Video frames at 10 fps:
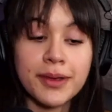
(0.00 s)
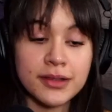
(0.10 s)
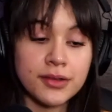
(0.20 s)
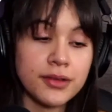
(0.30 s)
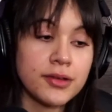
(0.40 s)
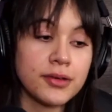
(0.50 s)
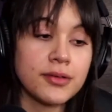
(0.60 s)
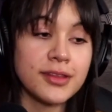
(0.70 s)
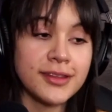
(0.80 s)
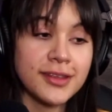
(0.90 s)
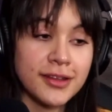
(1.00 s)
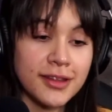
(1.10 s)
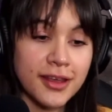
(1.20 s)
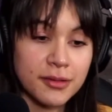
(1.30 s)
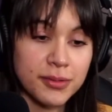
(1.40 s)
to, listen to
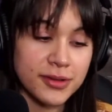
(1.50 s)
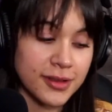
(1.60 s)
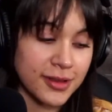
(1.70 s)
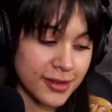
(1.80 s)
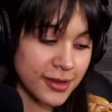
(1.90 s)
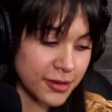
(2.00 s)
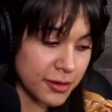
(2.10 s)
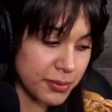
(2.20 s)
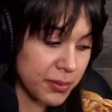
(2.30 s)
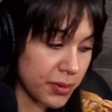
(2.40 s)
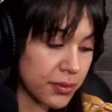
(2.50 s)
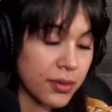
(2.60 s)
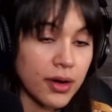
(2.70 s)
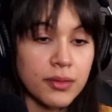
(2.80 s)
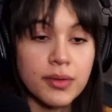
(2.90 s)
the experts, listen to the people who
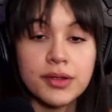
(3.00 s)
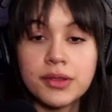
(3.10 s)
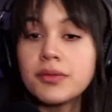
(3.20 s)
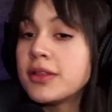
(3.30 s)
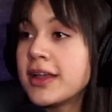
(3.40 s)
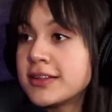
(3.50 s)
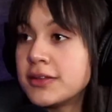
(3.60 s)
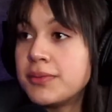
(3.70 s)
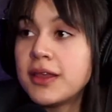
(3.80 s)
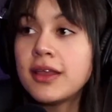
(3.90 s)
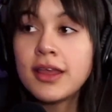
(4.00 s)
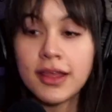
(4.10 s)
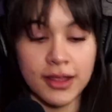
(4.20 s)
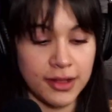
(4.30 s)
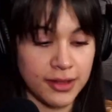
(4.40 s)
are where you would like to be
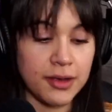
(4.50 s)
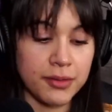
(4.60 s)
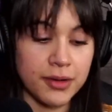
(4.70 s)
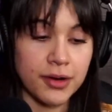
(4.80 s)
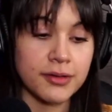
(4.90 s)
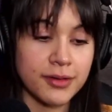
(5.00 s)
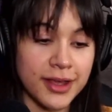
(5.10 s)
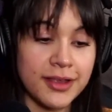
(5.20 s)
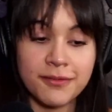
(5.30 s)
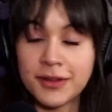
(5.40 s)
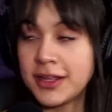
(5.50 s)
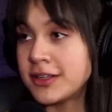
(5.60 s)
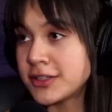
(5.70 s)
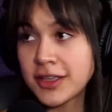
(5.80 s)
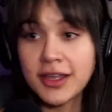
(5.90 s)
in that regard, right?
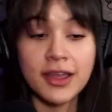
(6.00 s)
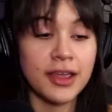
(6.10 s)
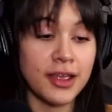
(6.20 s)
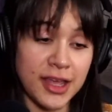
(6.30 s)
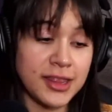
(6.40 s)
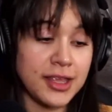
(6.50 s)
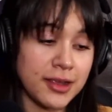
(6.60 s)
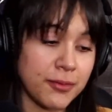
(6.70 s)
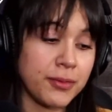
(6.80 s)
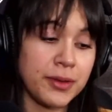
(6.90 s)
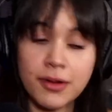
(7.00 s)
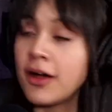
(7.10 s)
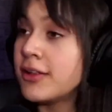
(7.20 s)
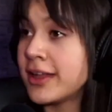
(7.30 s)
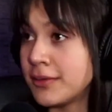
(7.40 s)
Financially, I think we would
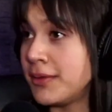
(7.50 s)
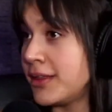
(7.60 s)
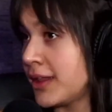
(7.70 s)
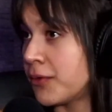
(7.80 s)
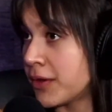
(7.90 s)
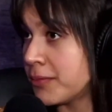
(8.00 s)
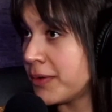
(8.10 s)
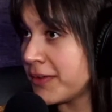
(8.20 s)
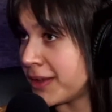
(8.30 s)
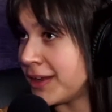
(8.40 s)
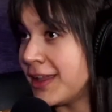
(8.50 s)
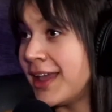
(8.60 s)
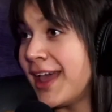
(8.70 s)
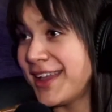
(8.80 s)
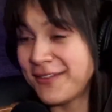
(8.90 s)
all like to be like Warren Buffett.
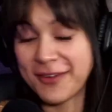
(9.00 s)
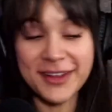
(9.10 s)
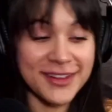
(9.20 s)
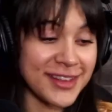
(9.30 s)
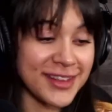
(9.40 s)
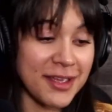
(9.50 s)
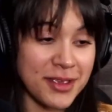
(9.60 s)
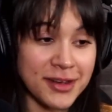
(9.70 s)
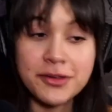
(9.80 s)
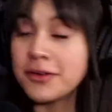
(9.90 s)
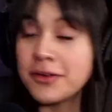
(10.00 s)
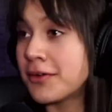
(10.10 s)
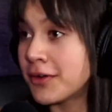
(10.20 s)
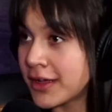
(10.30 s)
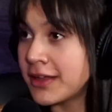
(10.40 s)
And what does that man do
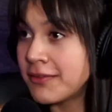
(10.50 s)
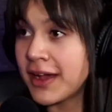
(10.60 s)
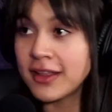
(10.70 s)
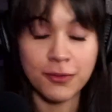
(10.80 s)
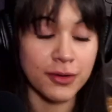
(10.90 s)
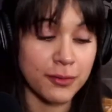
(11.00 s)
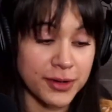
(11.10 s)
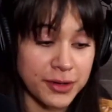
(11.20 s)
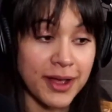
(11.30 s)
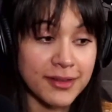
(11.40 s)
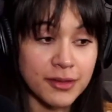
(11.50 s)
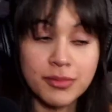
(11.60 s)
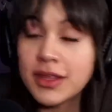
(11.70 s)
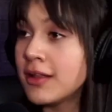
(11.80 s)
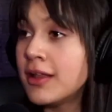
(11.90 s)
or advise for? When you buy
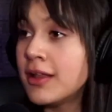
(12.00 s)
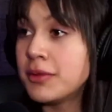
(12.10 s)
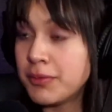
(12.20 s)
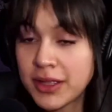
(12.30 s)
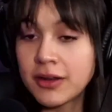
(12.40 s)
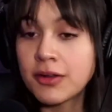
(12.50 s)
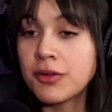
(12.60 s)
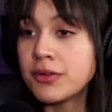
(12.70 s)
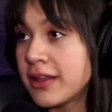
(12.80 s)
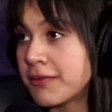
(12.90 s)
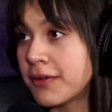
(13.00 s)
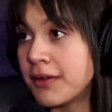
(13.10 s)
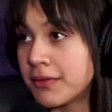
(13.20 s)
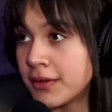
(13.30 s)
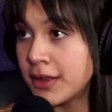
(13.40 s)
something, you plan on holding it
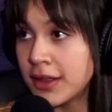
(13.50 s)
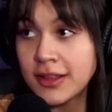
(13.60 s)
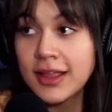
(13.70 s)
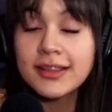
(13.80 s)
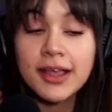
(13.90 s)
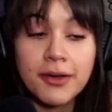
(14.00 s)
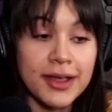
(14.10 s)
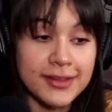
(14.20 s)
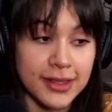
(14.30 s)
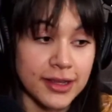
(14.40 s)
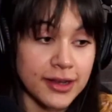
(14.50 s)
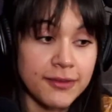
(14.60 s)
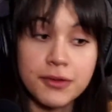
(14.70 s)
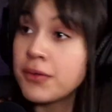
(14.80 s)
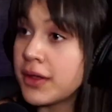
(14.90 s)
forever. That's how I see it. If
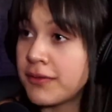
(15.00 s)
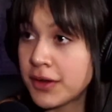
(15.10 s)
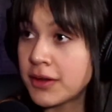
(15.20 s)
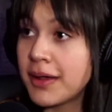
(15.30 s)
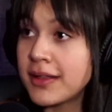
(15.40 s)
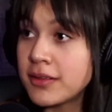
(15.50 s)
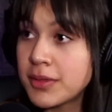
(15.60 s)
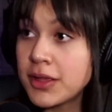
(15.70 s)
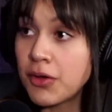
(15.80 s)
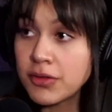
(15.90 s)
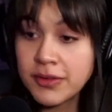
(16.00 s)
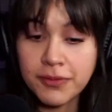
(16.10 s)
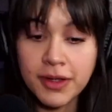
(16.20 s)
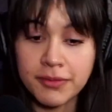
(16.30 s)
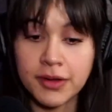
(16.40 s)
you're going to buy something, hold it
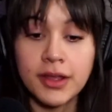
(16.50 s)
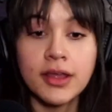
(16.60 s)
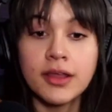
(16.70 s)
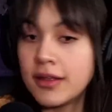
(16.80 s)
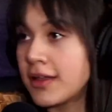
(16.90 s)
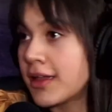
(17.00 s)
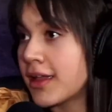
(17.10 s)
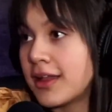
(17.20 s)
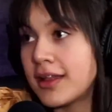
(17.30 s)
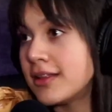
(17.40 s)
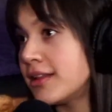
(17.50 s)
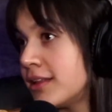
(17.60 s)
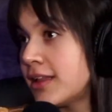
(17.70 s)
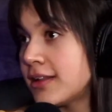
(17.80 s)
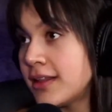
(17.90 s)
forever.
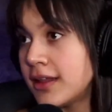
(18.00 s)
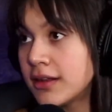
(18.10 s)
And that's it.